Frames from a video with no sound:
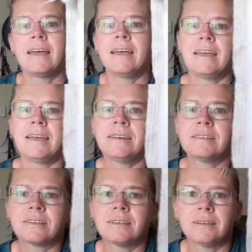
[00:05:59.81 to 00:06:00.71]

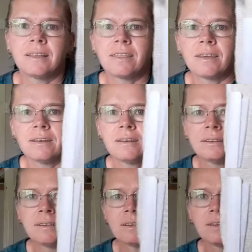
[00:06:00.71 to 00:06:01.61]
and then
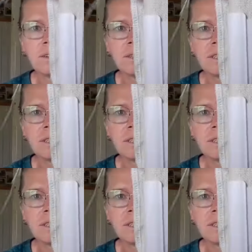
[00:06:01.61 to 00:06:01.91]
got